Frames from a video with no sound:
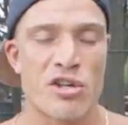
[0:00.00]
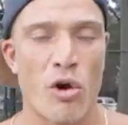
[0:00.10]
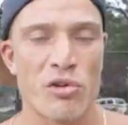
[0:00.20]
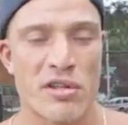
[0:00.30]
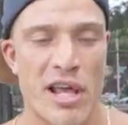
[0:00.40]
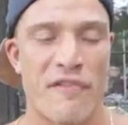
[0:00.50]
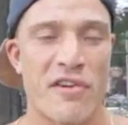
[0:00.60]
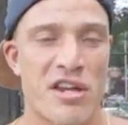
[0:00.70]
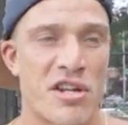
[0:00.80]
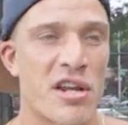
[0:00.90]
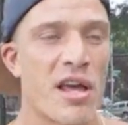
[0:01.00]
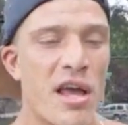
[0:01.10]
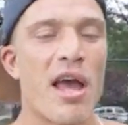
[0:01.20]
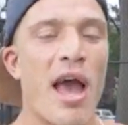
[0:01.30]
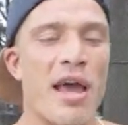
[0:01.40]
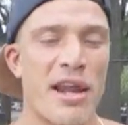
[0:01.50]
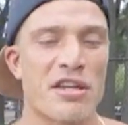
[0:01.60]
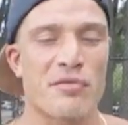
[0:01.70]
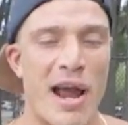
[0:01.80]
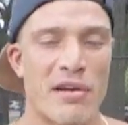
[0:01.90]
shoulder definition, and
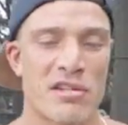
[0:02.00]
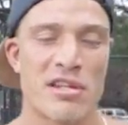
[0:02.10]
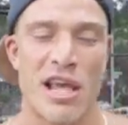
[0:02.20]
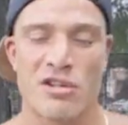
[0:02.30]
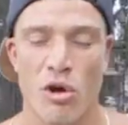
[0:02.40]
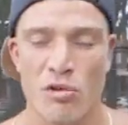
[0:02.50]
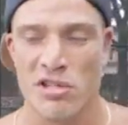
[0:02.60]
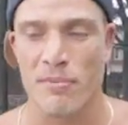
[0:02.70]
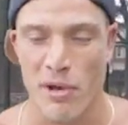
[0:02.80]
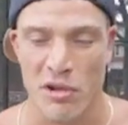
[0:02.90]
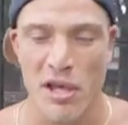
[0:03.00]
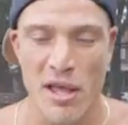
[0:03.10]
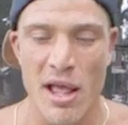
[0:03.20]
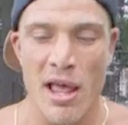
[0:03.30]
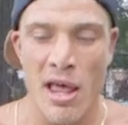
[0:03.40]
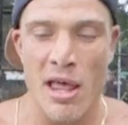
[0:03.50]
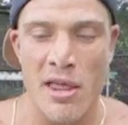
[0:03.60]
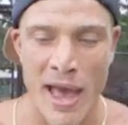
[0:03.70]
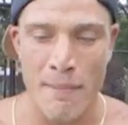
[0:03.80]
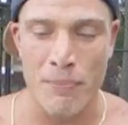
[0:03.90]
nice roundness in that shoulders to build
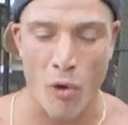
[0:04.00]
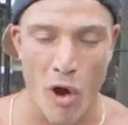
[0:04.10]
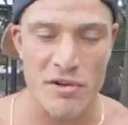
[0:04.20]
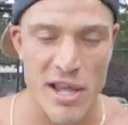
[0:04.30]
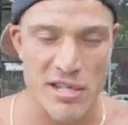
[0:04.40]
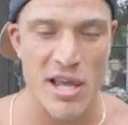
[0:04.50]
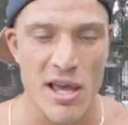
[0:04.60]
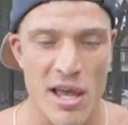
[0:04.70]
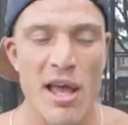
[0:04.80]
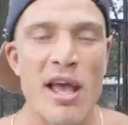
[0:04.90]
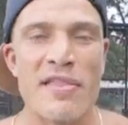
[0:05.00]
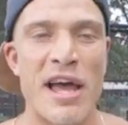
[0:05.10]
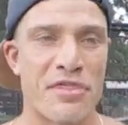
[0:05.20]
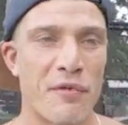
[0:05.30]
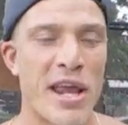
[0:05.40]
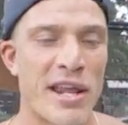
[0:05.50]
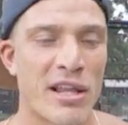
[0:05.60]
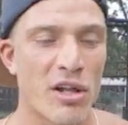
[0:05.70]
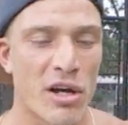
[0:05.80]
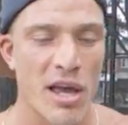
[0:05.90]
that broadness, that
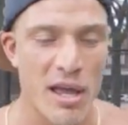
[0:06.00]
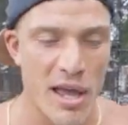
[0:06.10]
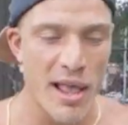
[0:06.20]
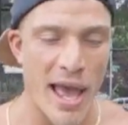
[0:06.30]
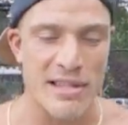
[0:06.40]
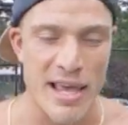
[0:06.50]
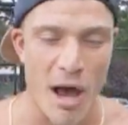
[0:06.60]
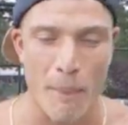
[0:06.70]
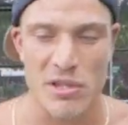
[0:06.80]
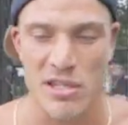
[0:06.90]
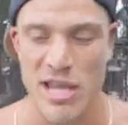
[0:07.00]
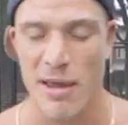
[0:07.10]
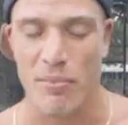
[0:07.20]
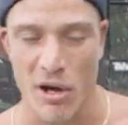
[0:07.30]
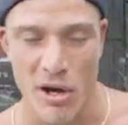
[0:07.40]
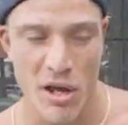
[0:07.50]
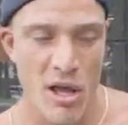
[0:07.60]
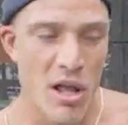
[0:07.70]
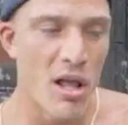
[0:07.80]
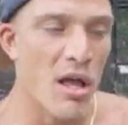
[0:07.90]
3D look, and to help with the taper.
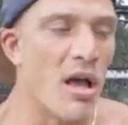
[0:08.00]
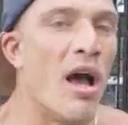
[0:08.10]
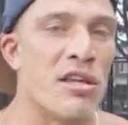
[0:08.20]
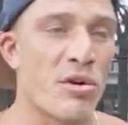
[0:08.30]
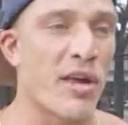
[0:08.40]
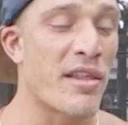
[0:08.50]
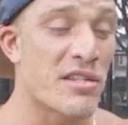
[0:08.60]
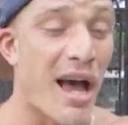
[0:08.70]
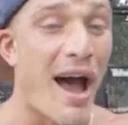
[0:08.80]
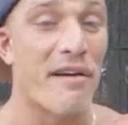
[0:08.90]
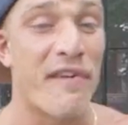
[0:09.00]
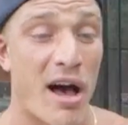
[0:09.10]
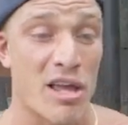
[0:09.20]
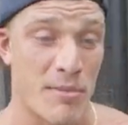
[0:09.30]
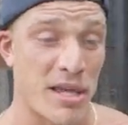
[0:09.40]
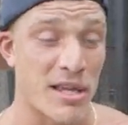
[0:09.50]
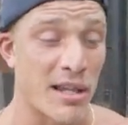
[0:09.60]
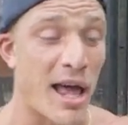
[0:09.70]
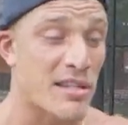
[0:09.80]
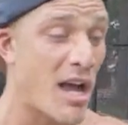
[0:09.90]
And so again, this is a high volume. Like I said, a
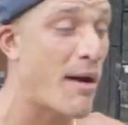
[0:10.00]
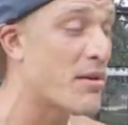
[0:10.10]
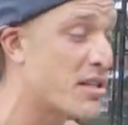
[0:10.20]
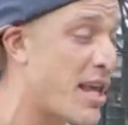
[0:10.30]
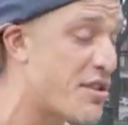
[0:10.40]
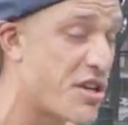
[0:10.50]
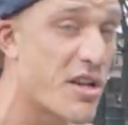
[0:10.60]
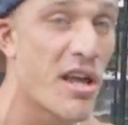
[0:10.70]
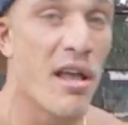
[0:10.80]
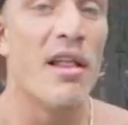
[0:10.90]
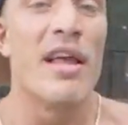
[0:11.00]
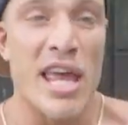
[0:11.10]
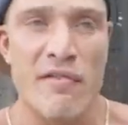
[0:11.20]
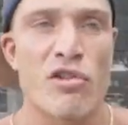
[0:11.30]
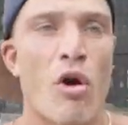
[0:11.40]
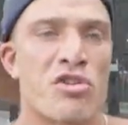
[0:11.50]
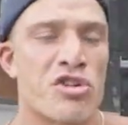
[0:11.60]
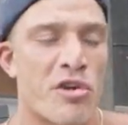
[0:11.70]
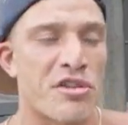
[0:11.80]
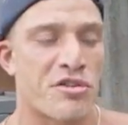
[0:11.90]
lot of time under tension. Even though it's
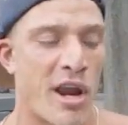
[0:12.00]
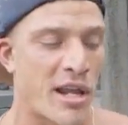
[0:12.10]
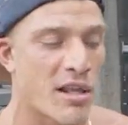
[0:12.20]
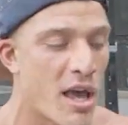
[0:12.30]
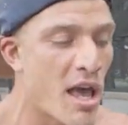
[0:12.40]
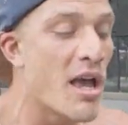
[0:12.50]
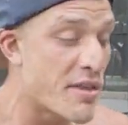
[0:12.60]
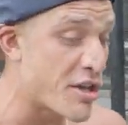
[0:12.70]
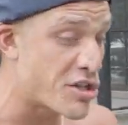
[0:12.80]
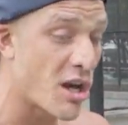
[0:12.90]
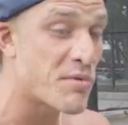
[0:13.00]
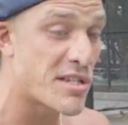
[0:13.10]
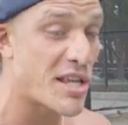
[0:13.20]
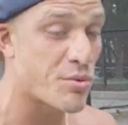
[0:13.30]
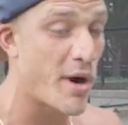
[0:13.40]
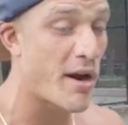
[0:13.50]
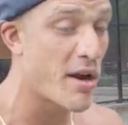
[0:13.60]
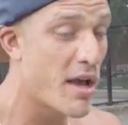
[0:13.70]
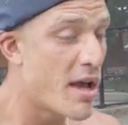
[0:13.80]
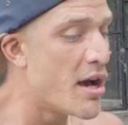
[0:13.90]
strength training, there's some sets where
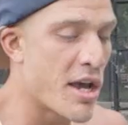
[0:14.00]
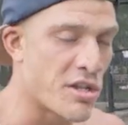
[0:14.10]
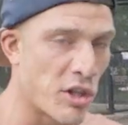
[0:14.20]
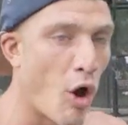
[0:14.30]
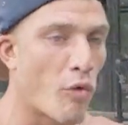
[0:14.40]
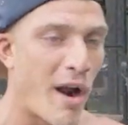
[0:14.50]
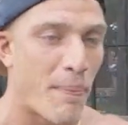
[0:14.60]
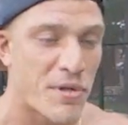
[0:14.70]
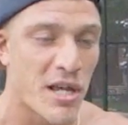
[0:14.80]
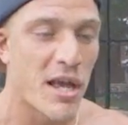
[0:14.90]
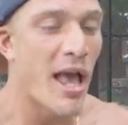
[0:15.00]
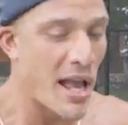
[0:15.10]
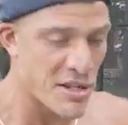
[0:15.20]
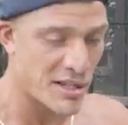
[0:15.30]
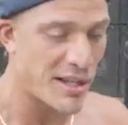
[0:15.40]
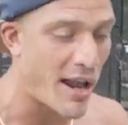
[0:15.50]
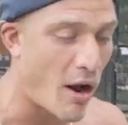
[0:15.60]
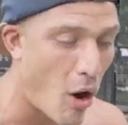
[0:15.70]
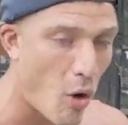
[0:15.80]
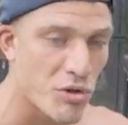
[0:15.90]
it's low reps and there's a lot of
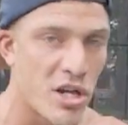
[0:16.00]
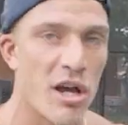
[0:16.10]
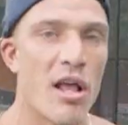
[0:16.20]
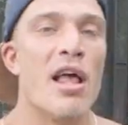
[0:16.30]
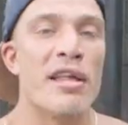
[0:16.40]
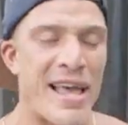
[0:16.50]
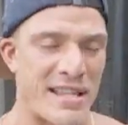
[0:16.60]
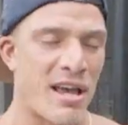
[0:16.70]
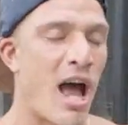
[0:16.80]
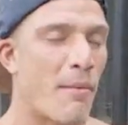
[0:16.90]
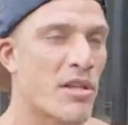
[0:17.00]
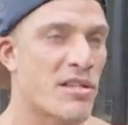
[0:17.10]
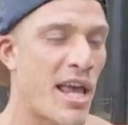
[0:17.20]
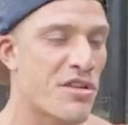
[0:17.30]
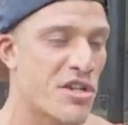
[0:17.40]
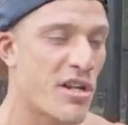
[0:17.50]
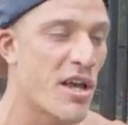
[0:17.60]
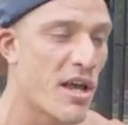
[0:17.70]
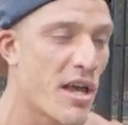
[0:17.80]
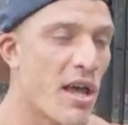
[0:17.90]
holds. That time under tension
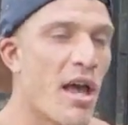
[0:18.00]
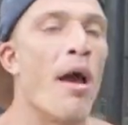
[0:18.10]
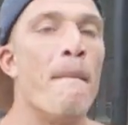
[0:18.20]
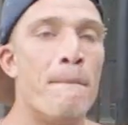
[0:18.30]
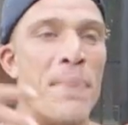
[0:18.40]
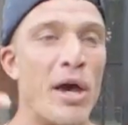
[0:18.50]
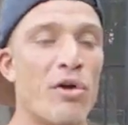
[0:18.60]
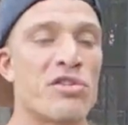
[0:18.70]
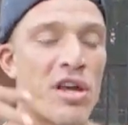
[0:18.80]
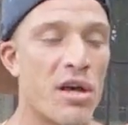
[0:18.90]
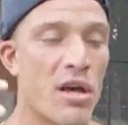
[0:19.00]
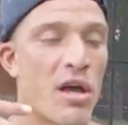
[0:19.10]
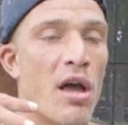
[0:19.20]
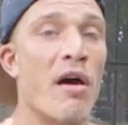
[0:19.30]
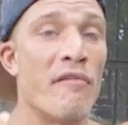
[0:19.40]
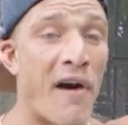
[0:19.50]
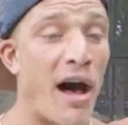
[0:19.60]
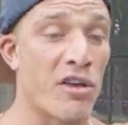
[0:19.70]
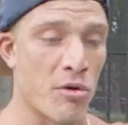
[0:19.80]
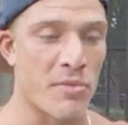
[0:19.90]
builds
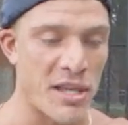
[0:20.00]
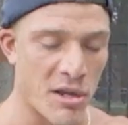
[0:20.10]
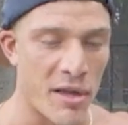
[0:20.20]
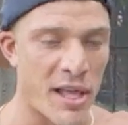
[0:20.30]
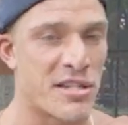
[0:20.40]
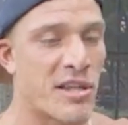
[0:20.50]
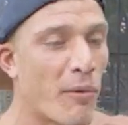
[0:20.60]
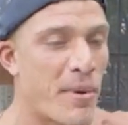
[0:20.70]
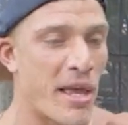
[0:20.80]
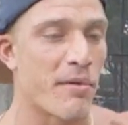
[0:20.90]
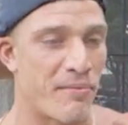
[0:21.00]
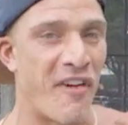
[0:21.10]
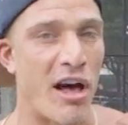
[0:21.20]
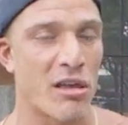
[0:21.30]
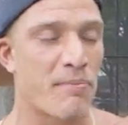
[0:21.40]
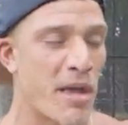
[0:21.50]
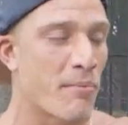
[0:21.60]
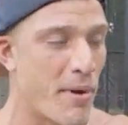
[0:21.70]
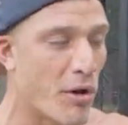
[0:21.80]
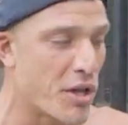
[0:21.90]
volume. That's, that's still being volume being
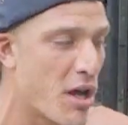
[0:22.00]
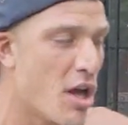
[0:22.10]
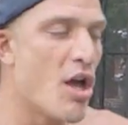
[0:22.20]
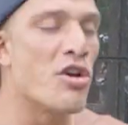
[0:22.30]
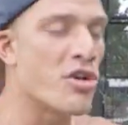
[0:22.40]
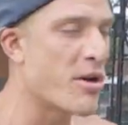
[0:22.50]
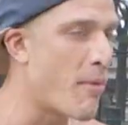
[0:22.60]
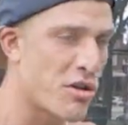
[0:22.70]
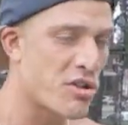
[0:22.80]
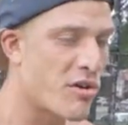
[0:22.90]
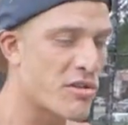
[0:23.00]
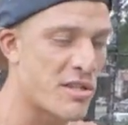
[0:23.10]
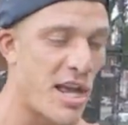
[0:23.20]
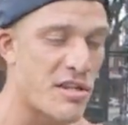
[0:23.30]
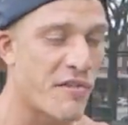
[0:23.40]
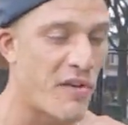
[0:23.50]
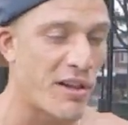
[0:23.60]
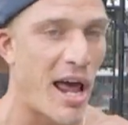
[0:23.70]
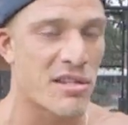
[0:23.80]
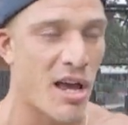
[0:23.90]
built. So your muscles are under tension for a
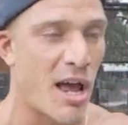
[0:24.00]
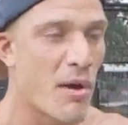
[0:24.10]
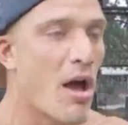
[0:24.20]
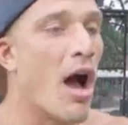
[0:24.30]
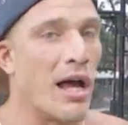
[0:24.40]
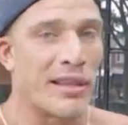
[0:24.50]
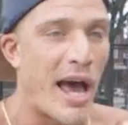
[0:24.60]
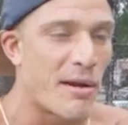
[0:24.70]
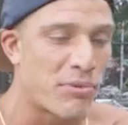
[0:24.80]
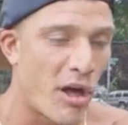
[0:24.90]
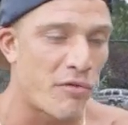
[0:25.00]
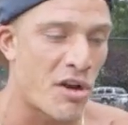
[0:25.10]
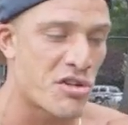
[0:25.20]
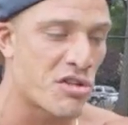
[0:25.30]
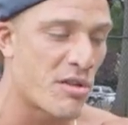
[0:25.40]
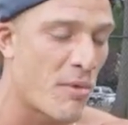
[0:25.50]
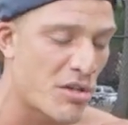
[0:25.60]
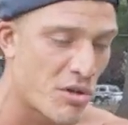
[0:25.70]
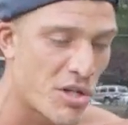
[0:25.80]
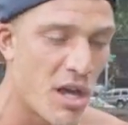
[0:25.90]
lot of time. A lot of blood rushing to the
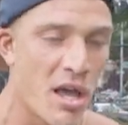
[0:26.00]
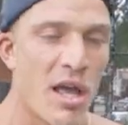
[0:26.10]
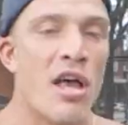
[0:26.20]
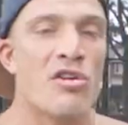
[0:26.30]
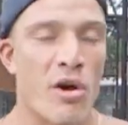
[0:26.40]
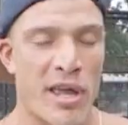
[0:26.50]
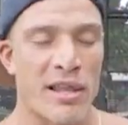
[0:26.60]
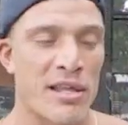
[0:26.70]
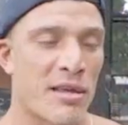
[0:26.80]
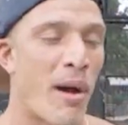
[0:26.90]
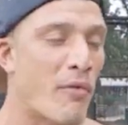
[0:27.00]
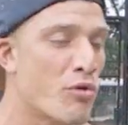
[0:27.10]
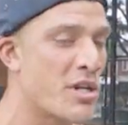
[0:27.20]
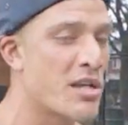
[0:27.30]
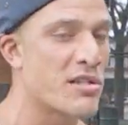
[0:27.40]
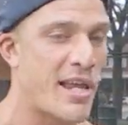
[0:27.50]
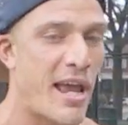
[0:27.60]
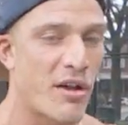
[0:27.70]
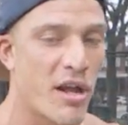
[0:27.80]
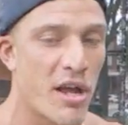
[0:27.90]
muscles. So again, like my routines are
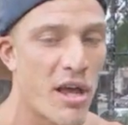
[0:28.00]
tailored